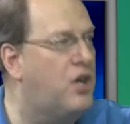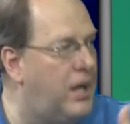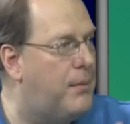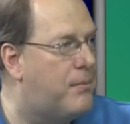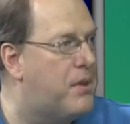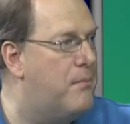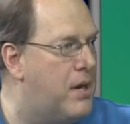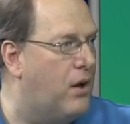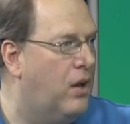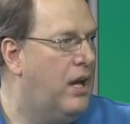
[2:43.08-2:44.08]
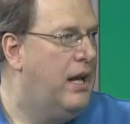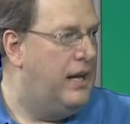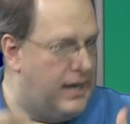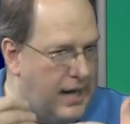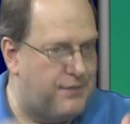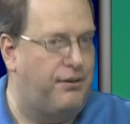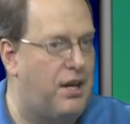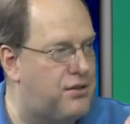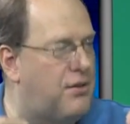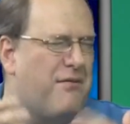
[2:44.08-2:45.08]
him up the middle, he gets
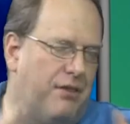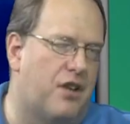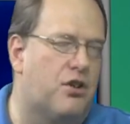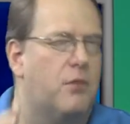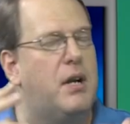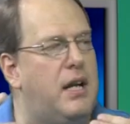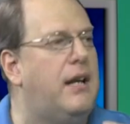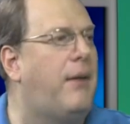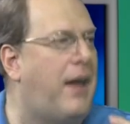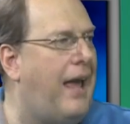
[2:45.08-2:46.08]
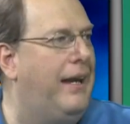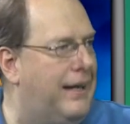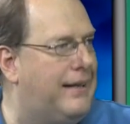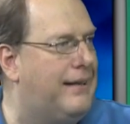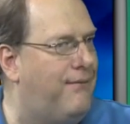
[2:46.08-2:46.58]
flustered, not flustered, but he he he